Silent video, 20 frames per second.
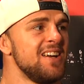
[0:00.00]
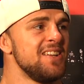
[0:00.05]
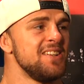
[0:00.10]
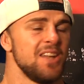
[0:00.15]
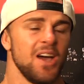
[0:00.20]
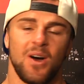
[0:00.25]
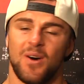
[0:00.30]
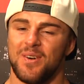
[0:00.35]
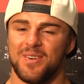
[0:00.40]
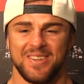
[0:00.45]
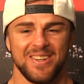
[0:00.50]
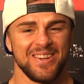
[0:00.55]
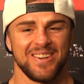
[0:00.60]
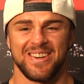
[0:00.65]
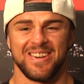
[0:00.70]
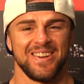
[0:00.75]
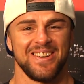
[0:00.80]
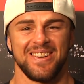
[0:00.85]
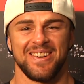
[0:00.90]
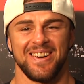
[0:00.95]
No.
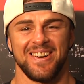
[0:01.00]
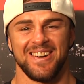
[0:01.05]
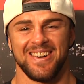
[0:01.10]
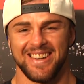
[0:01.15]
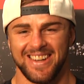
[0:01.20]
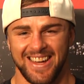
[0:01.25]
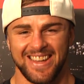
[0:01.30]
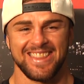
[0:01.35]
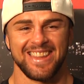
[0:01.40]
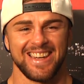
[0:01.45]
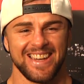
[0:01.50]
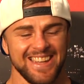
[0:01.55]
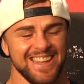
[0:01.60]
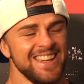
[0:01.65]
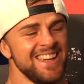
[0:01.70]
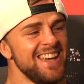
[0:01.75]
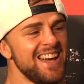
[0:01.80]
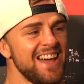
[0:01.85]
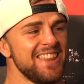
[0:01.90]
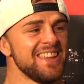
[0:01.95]
I think
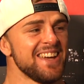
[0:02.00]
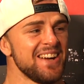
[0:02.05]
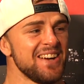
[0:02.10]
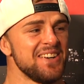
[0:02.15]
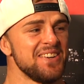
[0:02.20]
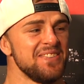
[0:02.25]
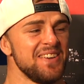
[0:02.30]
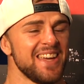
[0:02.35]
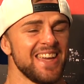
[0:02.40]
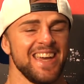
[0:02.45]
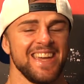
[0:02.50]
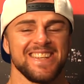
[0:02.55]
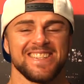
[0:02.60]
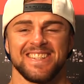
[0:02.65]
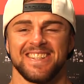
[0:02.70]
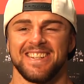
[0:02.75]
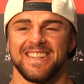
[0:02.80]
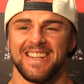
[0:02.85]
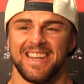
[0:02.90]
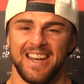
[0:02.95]
I earned a
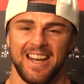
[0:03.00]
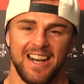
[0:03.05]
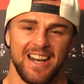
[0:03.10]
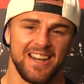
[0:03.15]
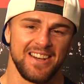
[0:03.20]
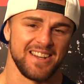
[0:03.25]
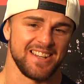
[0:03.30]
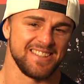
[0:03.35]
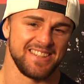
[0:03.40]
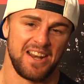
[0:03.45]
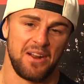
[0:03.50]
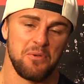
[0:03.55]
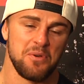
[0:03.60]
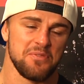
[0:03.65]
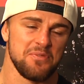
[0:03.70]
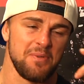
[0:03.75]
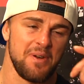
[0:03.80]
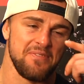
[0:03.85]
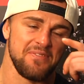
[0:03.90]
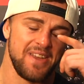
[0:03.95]
vacation. Like I said, I
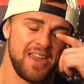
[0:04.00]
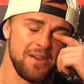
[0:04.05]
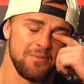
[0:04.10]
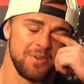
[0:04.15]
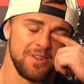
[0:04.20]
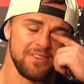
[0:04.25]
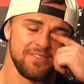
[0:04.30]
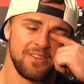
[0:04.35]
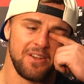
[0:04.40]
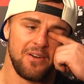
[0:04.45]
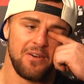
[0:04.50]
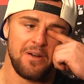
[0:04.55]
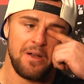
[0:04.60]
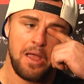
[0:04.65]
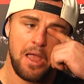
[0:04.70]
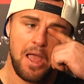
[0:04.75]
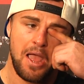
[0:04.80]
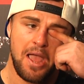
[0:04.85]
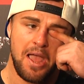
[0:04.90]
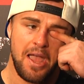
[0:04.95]
work for my family, so
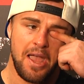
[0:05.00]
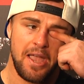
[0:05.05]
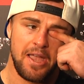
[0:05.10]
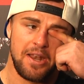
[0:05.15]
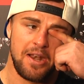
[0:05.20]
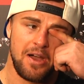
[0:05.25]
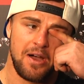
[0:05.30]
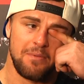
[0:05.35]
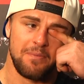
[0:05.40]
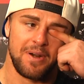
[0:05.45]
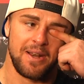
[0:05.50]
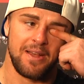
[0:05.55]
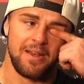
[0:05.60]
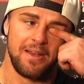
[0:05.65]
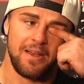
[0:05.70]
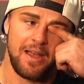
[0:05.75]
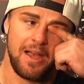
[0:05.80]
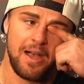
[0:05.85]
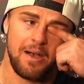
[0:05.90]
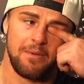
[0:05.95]
I'm
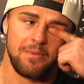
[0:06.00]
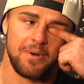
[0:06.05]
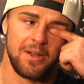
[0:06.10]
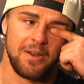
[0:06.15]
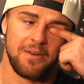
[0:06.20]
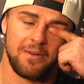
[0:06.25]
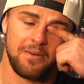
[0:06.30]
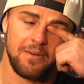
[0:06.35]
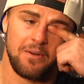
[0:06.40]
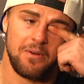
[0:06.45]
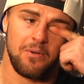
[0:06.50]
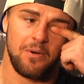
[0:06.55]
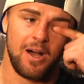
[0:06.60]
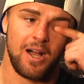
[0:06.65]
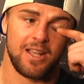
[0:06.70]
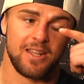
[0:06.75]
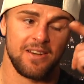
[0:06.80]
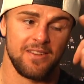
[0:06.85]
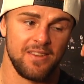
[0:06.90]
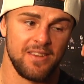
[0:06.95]
gonna
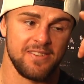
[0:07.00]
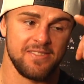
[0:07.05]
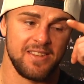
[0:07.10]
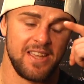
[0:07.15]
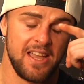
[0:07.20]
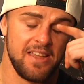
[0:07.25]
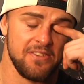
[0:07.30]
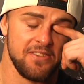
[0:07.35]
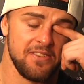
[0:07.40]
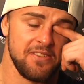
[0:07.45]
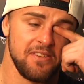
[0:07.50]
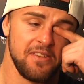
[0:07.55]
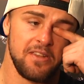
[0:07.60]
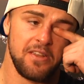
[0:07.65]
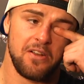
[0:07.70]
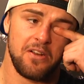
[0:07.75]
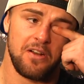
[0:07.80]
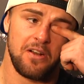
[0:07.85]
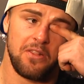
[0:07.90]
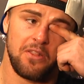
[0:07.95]
walk into the stands
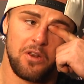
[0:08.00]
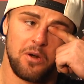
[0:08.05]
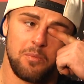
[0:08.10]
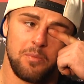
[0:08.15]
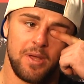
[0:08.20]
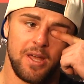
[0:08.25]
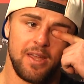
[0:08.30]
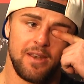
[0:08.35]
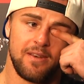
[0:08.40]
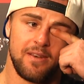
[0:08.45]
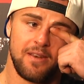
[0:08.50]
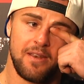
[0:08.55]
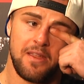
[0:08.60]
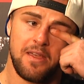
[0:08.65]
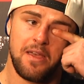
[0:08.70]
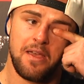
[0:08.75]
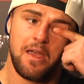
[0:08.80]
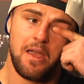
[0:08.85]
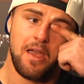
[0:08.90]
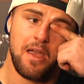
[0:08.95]
here in a little bit, and
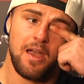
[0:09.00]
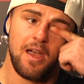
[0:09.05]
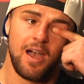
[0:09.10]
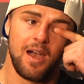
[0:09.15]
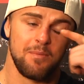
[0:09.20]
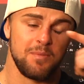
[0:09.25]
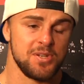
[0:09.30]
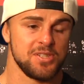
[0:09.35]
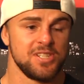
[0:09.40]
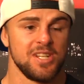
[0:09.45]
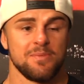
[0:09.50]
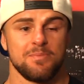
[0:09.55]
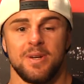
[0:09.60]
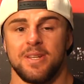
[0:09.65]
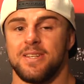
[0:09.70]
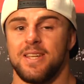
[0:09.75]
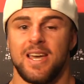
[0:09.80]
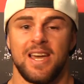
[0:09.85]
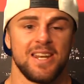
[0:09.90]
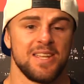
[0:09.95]
I'm gonna shake my
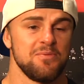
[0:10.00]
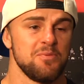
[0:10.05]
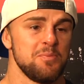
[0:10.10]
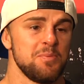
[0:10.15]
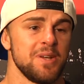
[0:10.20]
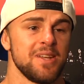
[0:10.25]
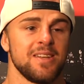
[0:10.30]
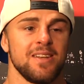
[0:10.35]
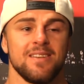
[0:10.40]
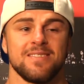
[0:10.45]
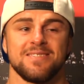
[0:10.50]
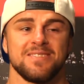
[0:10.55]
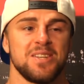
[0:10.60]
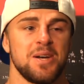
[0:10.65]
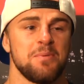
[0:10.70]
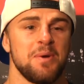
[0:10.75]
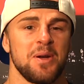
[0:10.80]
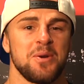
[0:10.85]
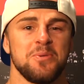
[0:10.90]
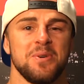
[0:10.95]
dad, give him a big kiss, and tell
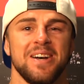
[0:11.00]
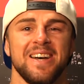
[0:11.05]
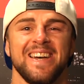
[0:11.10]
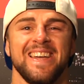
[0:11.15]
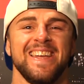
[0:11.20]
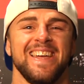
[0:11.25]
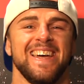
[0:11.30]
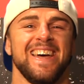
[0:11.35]
him I quit.